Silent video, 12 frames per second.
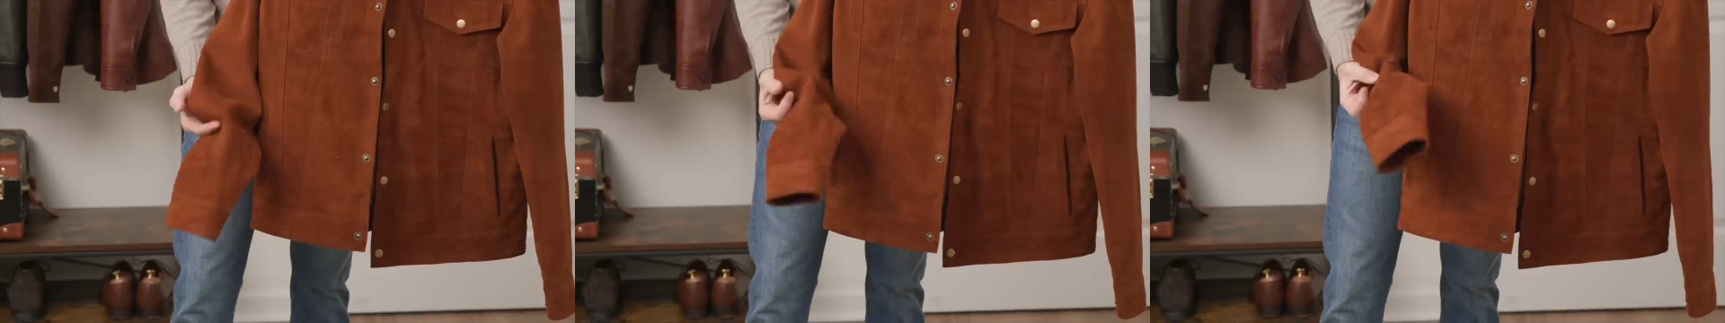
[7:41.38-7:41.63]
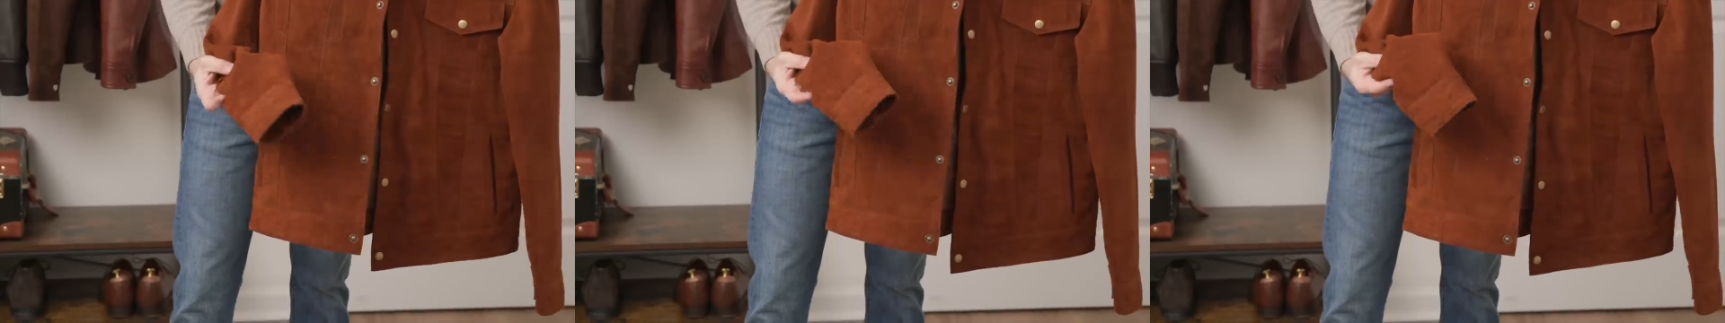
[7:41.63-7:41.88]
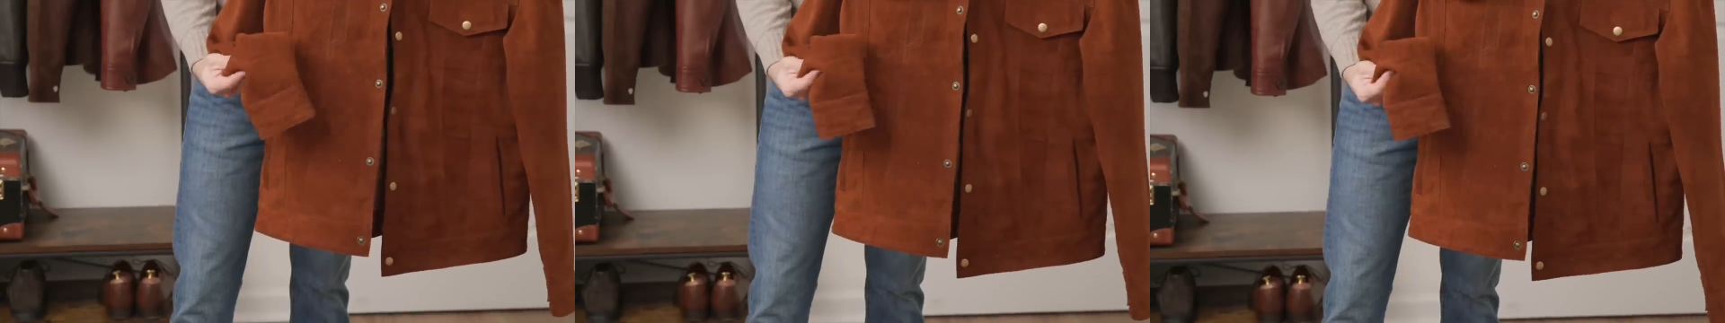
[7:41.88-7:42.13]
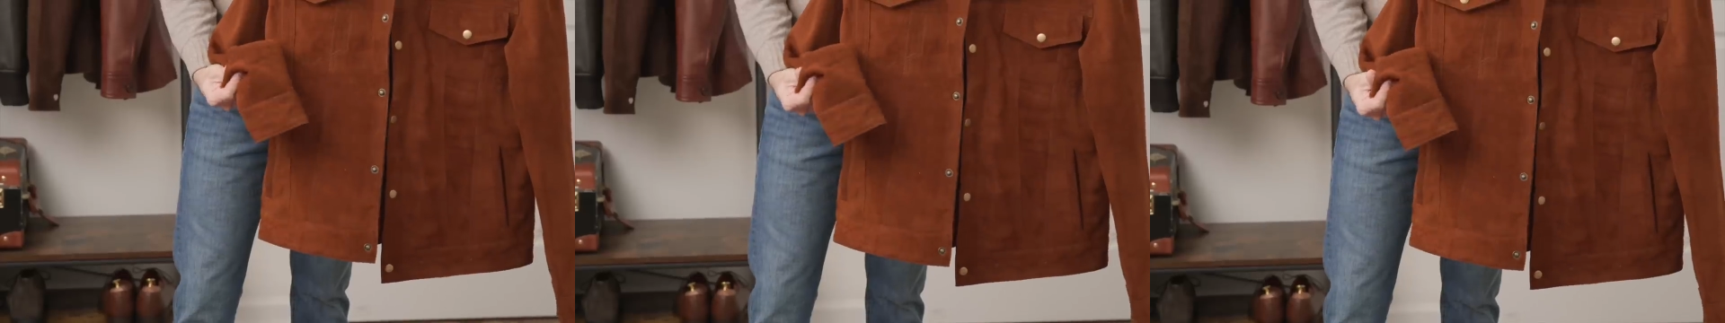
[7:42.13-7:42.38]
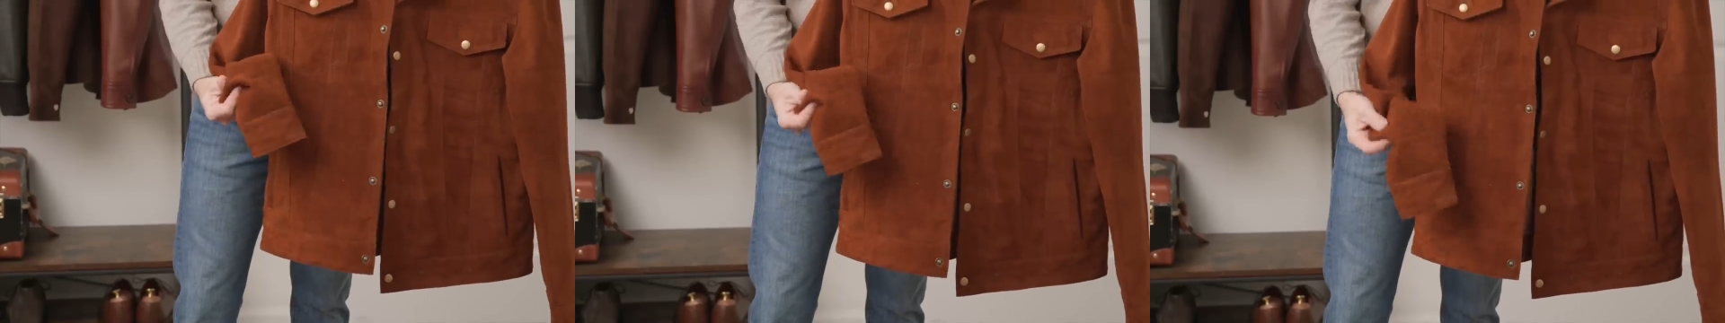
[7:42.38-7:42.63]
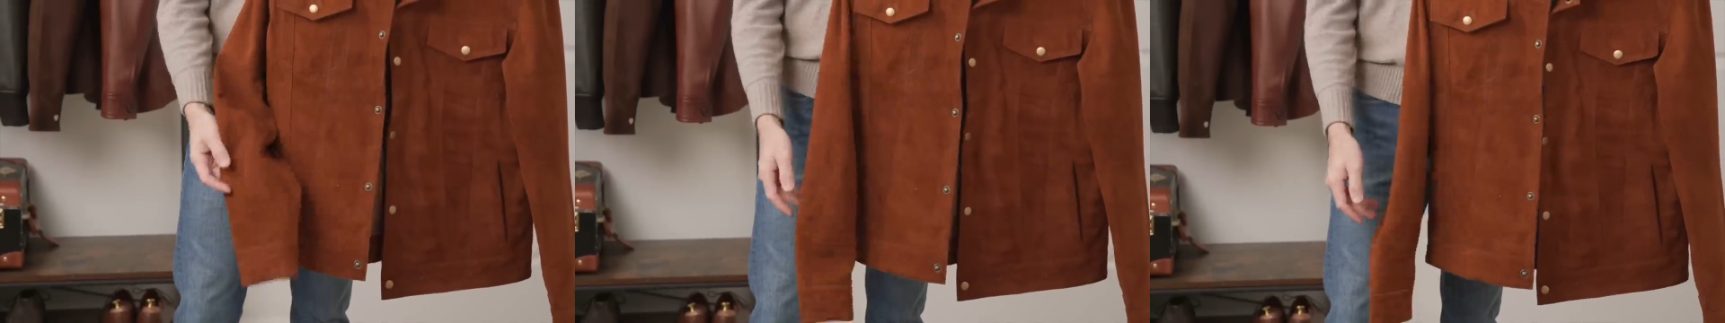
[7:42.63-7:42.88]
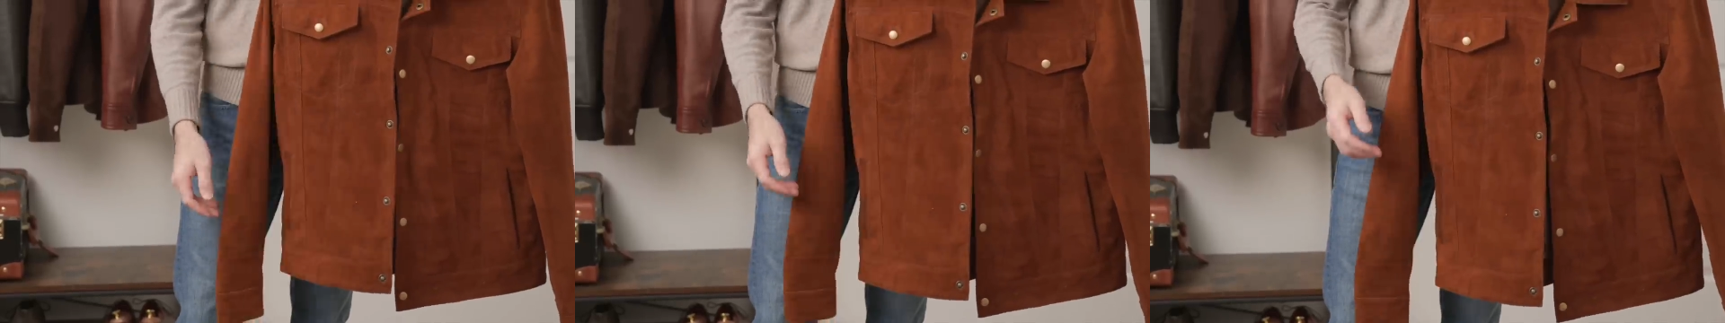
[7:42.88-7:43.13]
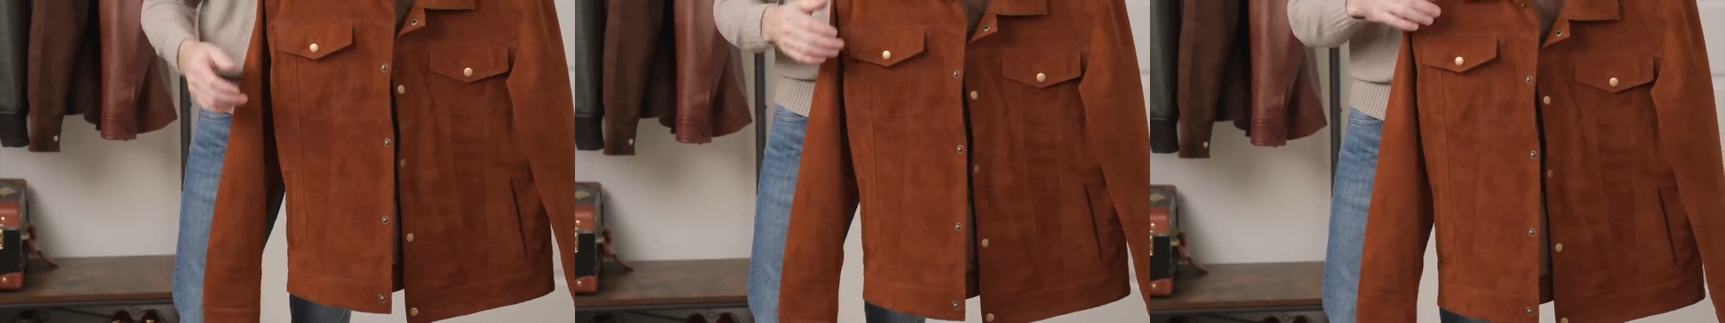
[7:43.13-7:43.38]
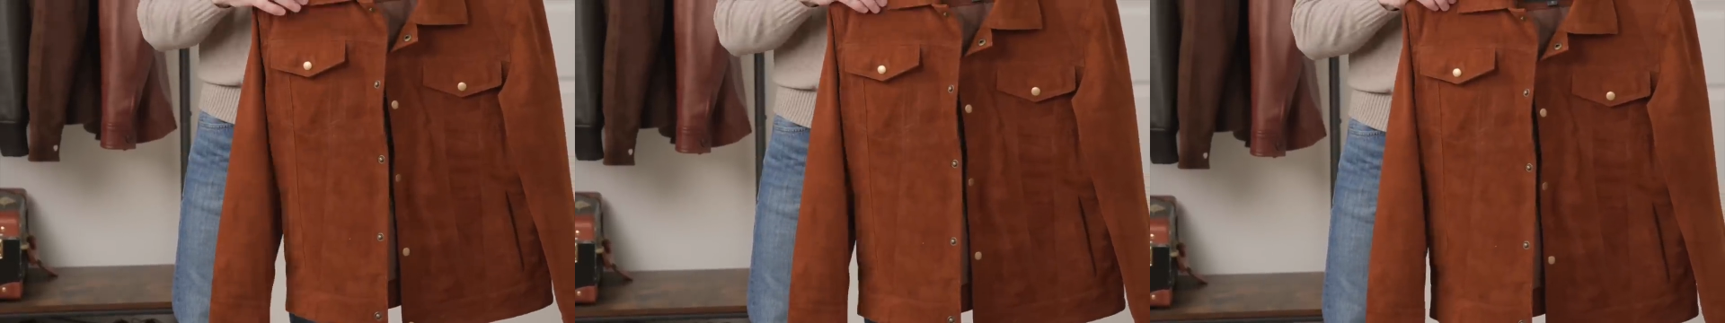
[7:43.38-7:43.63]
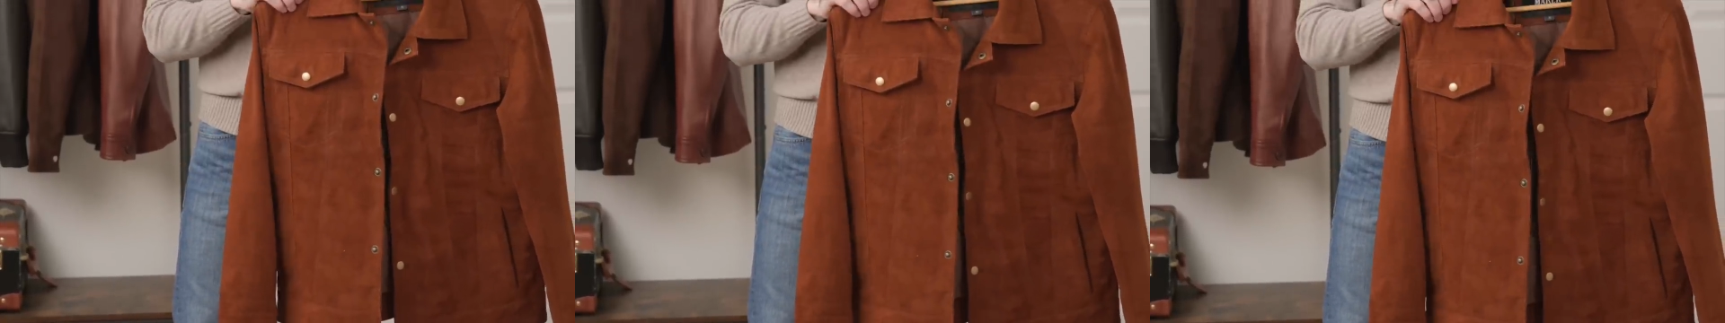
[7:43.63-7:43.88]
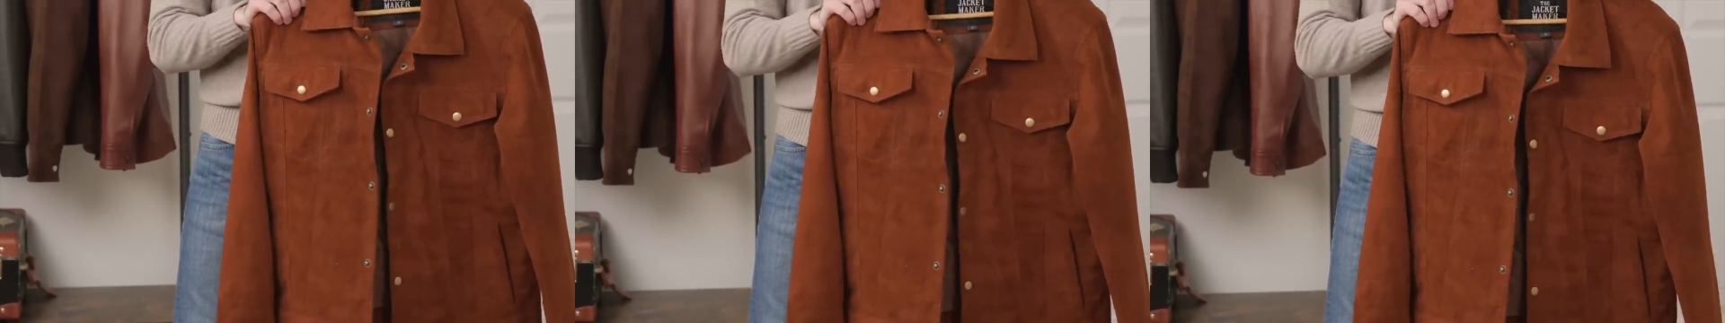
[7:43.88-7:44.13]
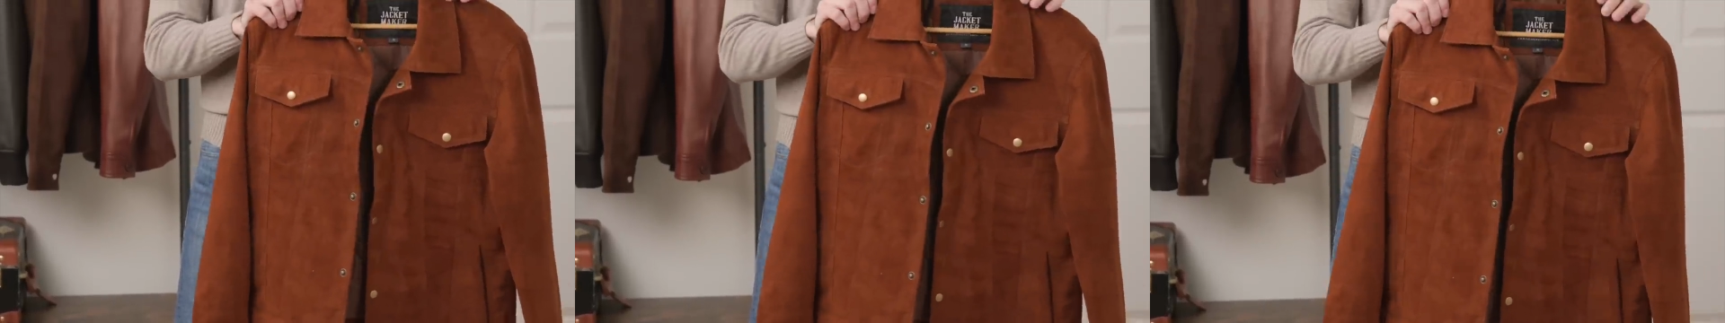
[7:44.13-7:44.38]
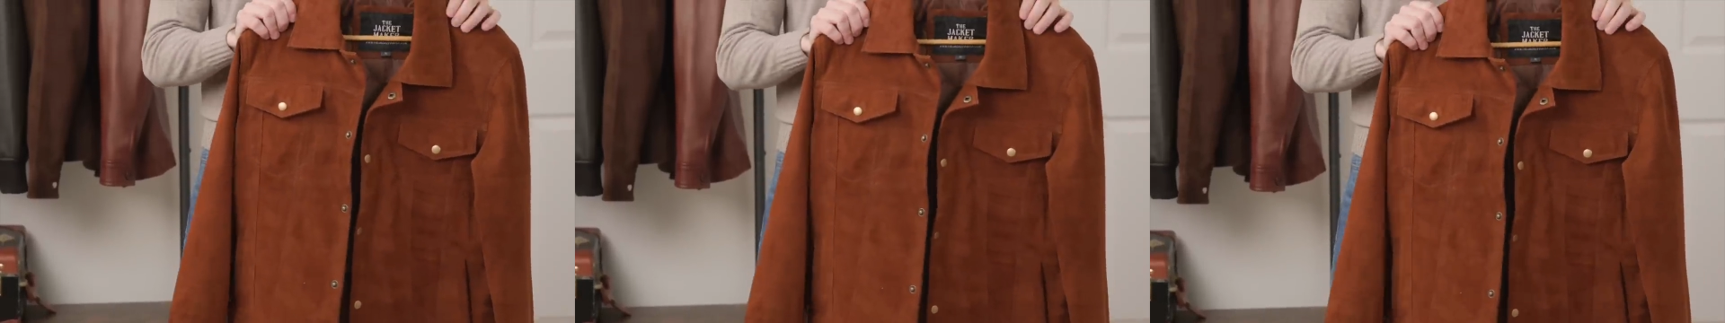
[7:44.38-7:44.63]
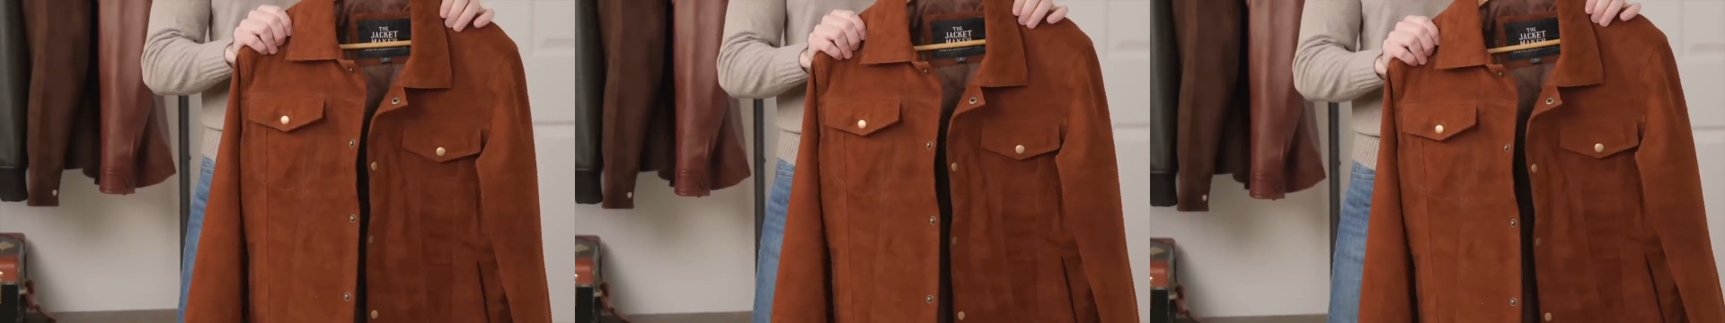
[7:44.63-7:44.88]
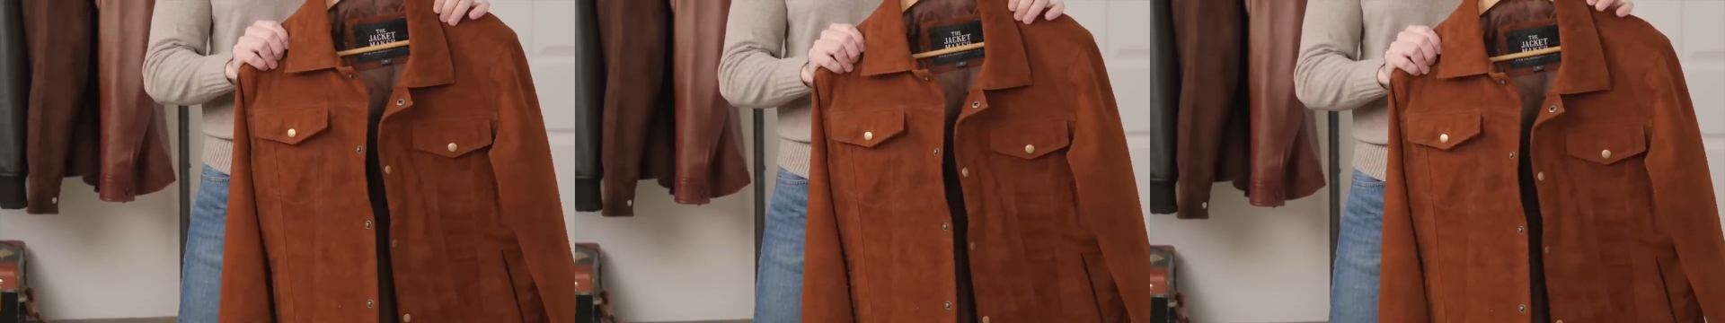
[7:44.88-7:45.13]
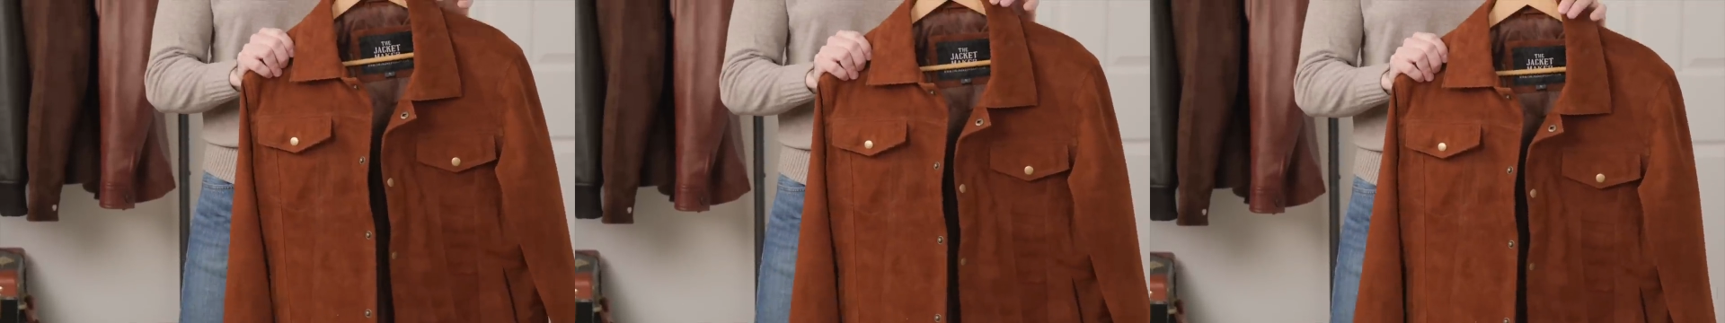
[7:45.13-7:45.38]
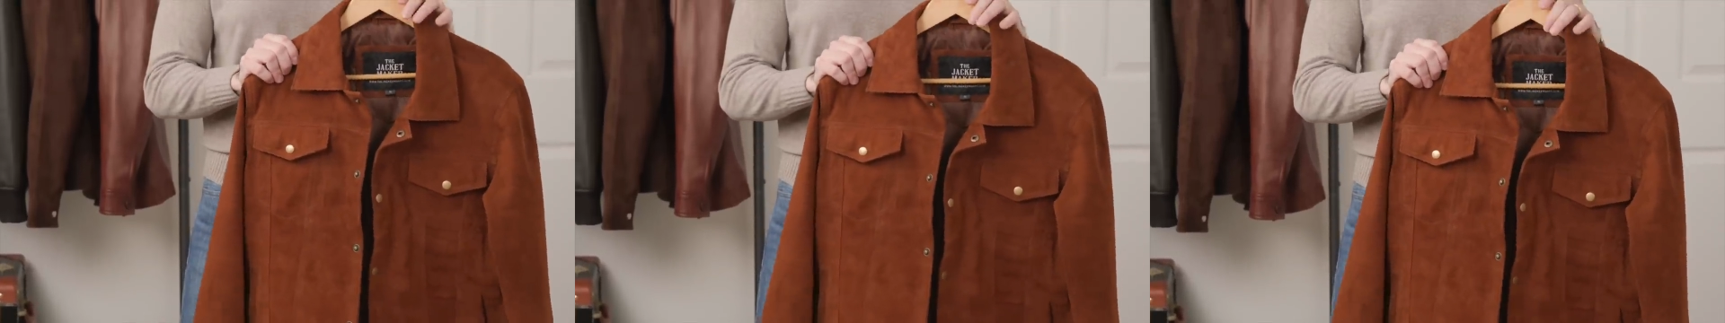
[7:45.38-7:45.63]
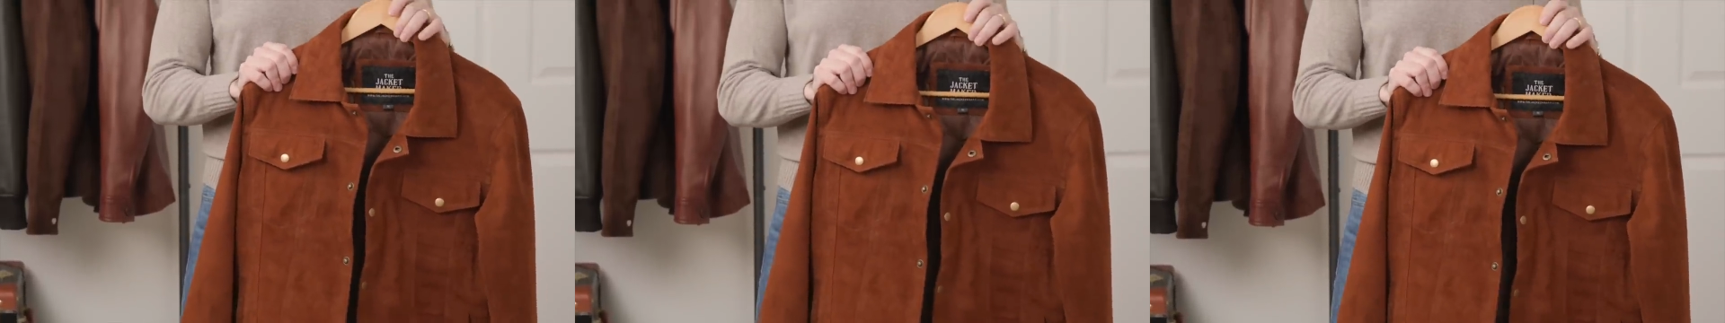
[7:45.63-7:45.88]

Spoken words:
Nobody's mouth can be seen.